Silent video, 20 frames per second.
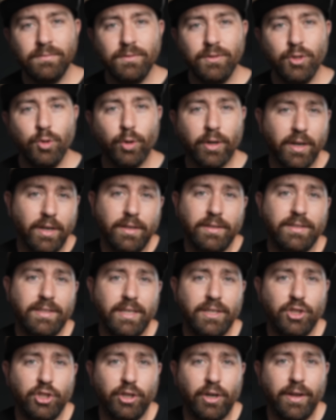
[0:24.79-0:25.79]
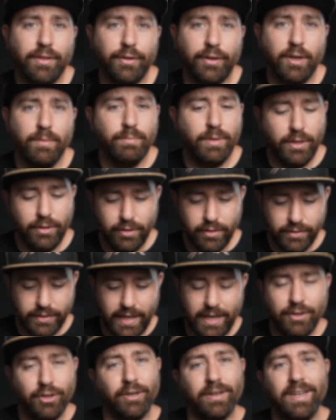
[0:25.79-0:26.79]
you are gonna ditch your other computers
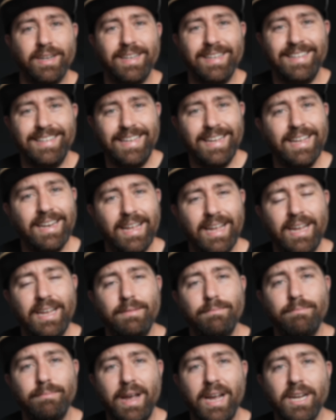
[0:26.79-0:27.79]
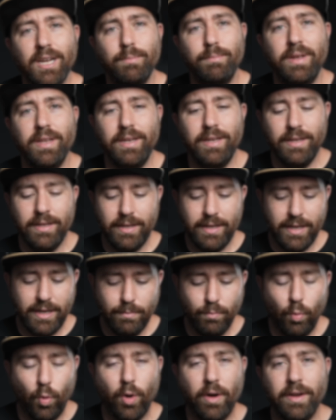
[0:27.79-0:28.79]
and you're gonna get a Mac Mini
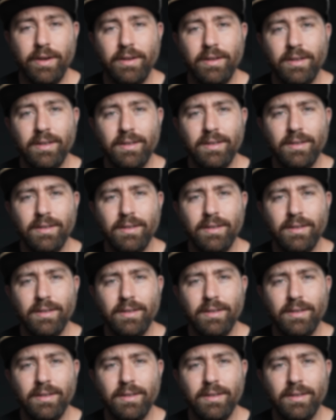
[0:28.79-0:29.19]
M1